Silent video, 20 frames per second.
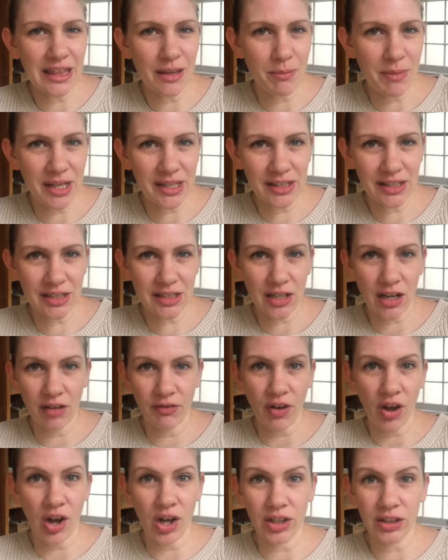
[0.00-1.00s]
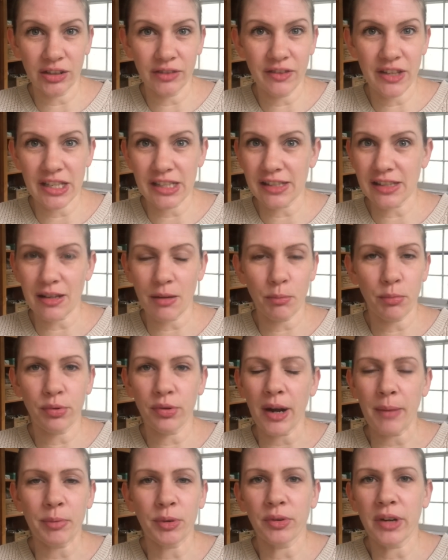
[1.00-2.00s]
the midst of all of this
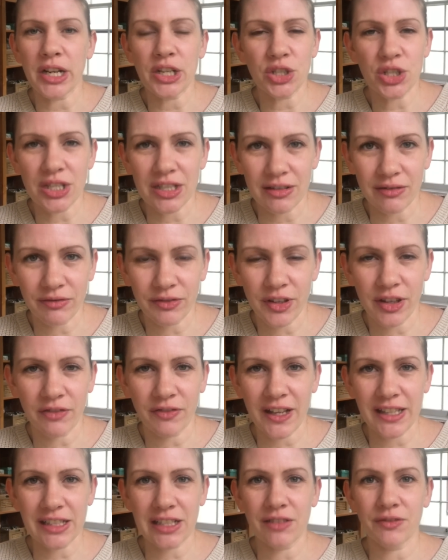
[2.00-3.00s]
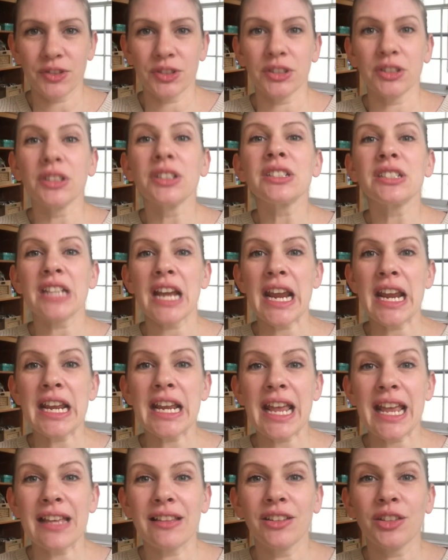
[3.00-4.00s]
preparation for the festival, take
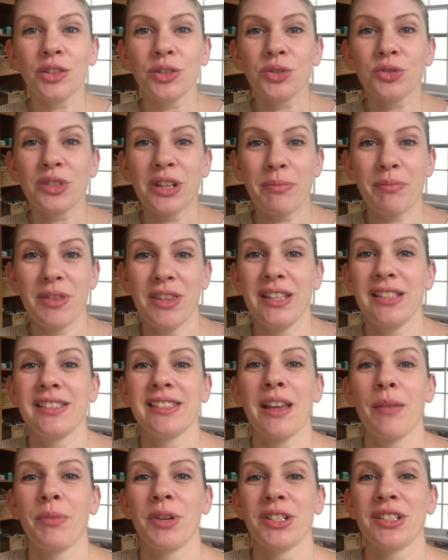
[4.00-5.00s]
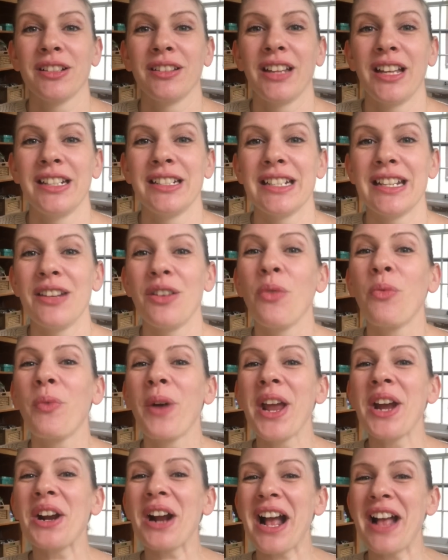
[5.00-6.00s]
a little trip this summer to London,
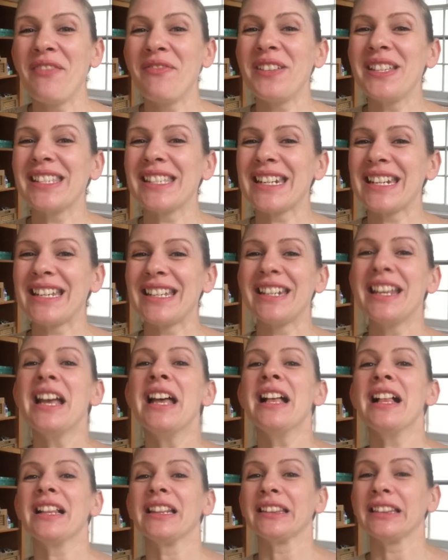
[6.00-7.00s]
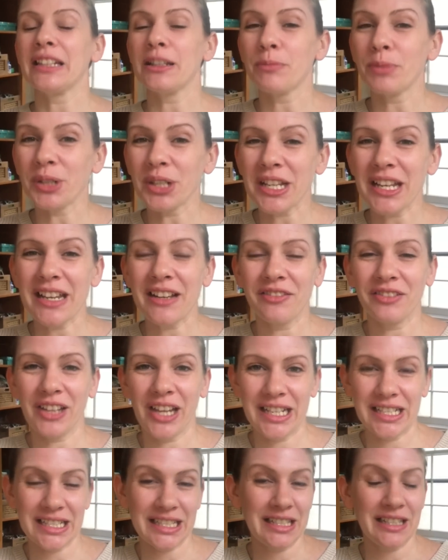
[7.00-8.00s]
where I visited Liberty of
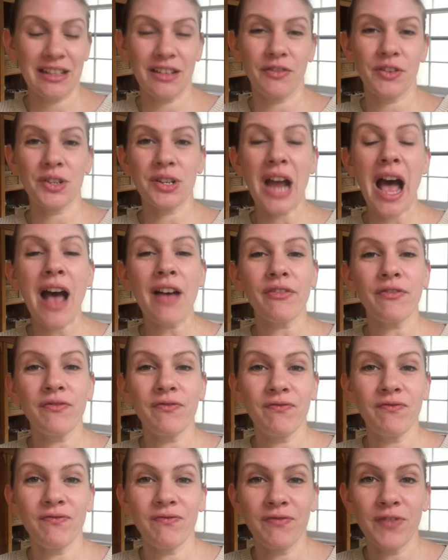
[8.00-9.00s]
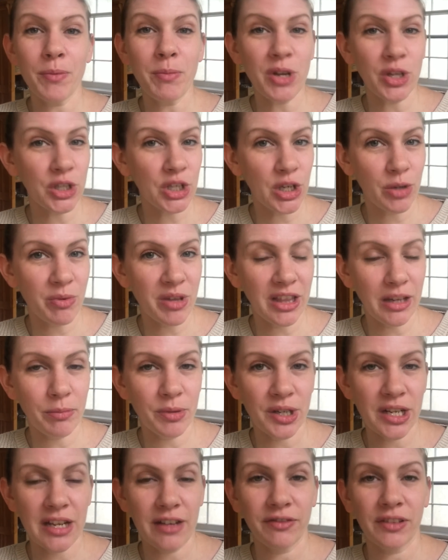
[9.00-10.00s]
London. And if you're not familiar with
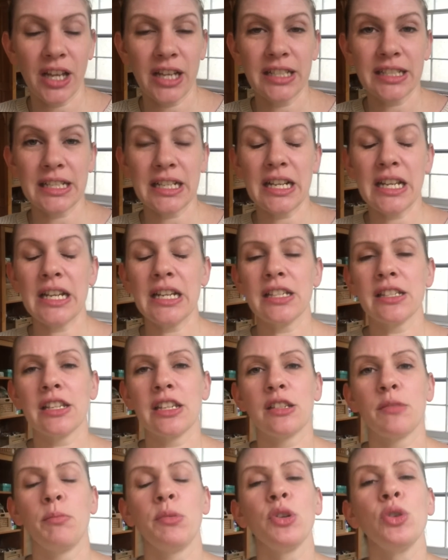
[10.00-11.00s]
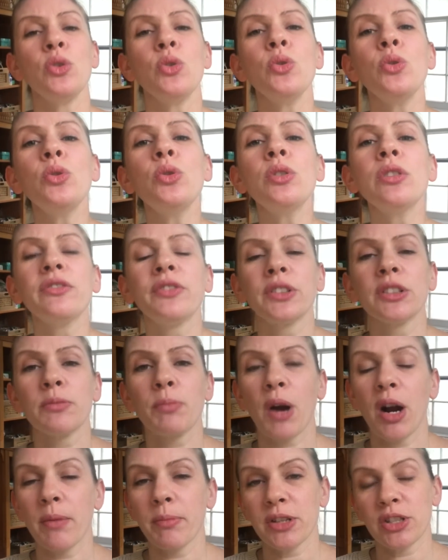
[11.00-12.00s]
Liberty of London, it is this beautiful
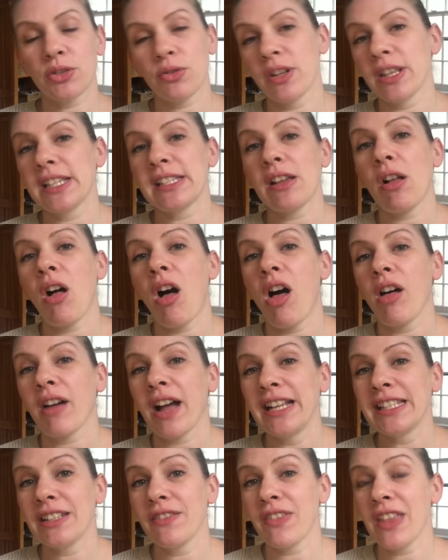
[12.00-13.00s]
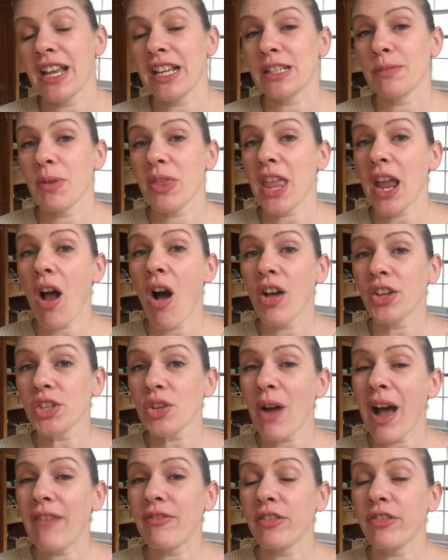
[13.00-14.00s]
department store. They sell all kinds of things, but they also
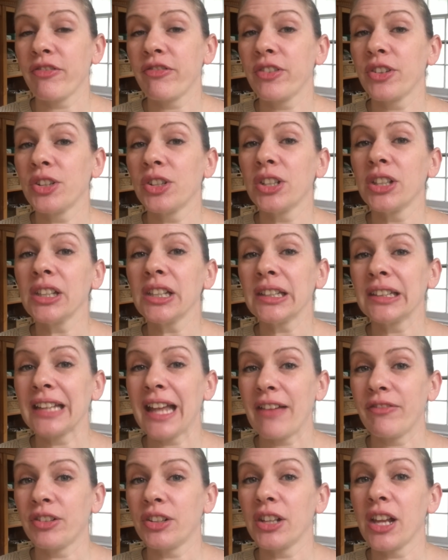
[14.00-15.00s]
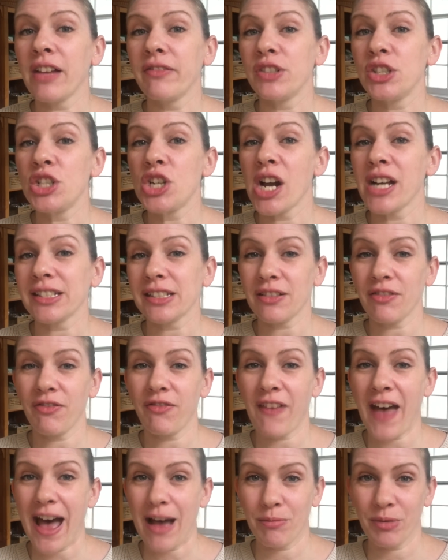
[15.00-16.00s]
have a full level of just
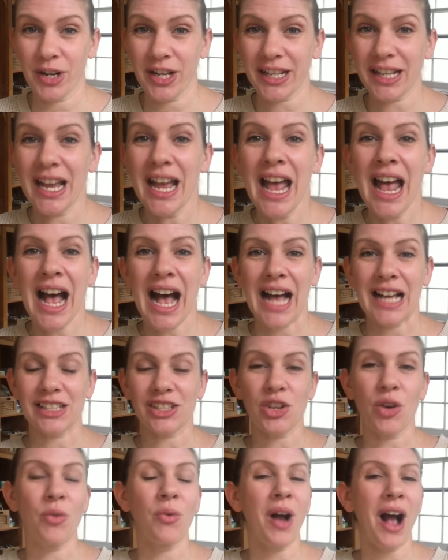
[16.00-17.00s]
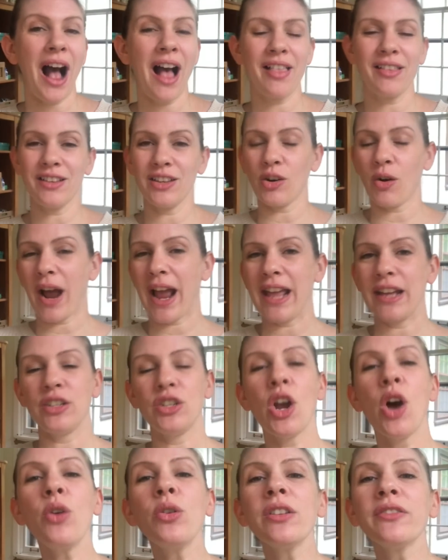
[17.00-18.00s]
fabric. So, you know, I had
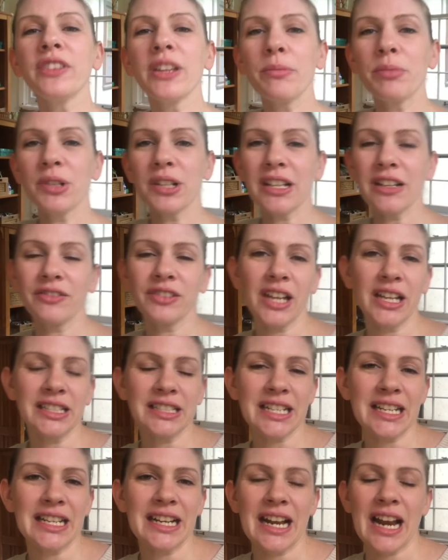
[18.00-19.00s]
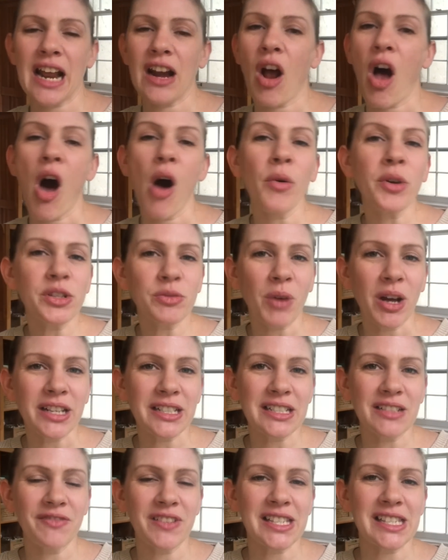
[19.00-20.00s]
known of Liberty of London and I'd always
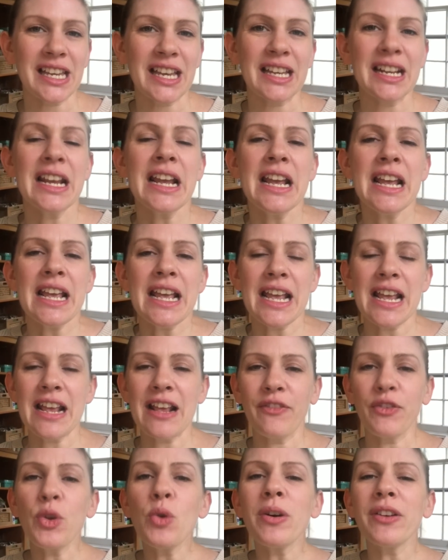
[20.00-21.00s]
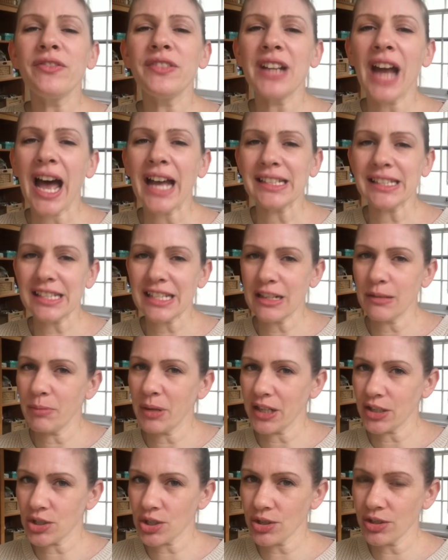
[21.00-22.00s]
wanted to visit. If you have not seen
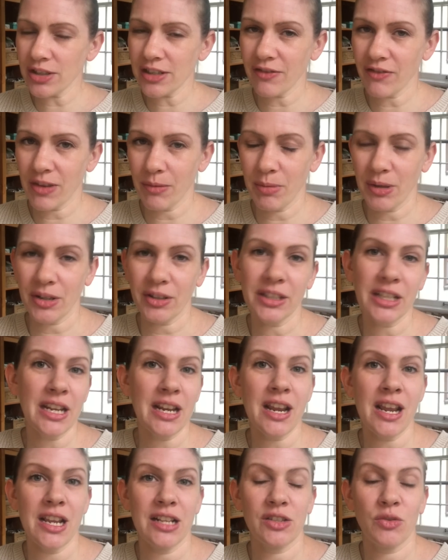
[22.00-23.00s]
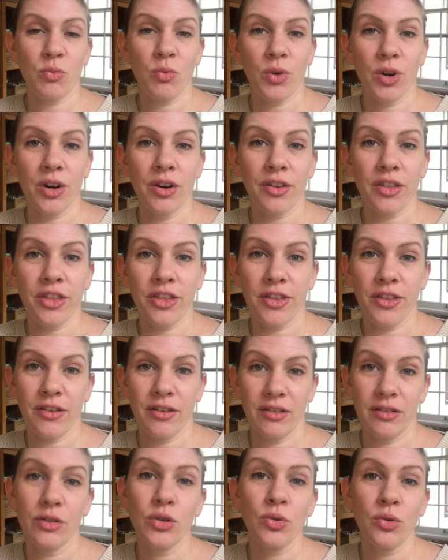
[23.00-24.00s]
pictures of the building, it's worth
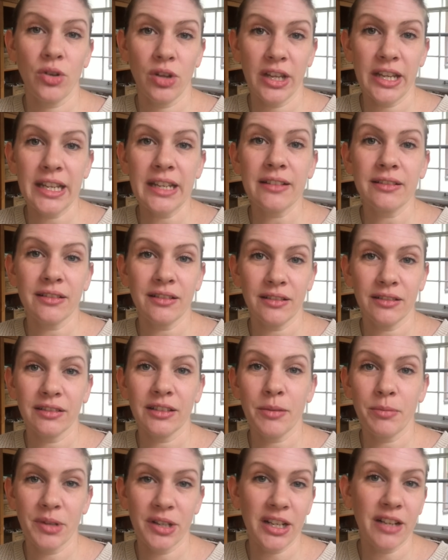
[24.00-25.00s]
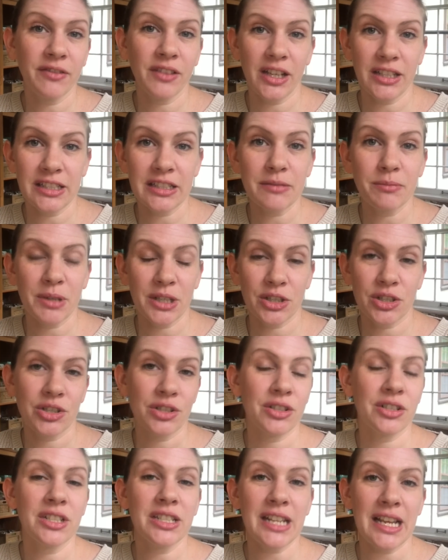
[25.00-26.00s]
Googling Liberty of London
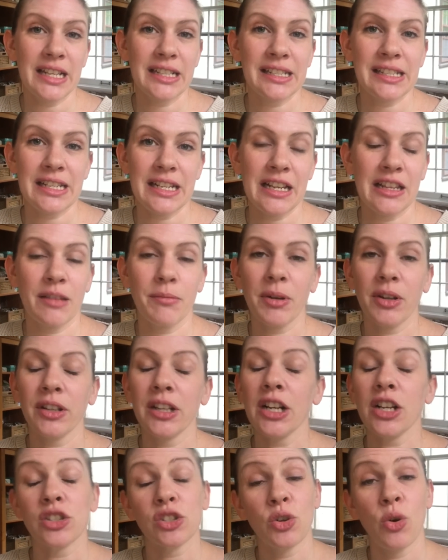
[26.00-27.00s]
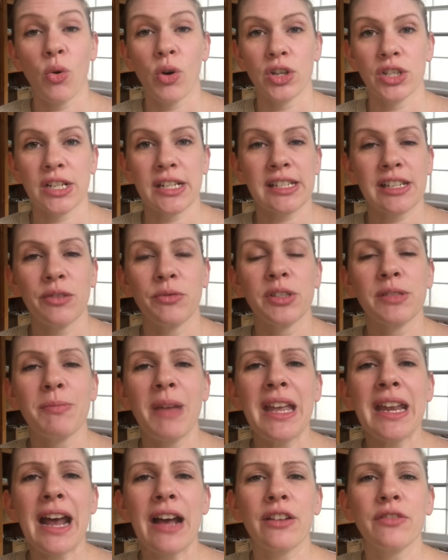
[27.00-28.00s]
pictures and seeing the building. It's gorgeous. It was
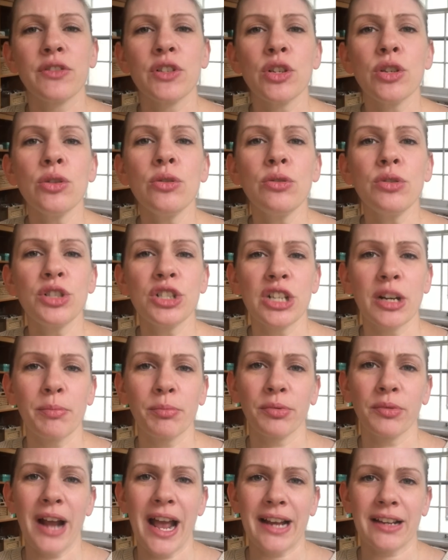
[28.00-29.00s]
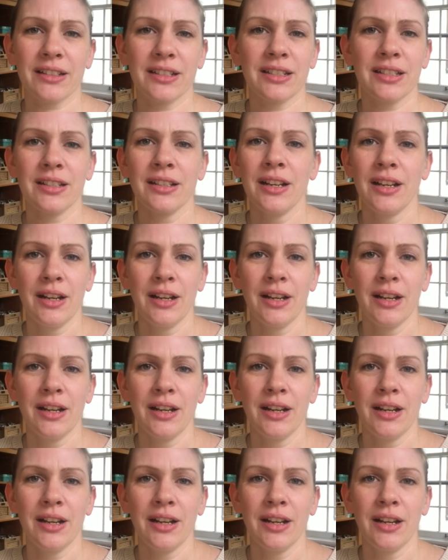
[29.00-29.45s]
made out of 2 shipwrecked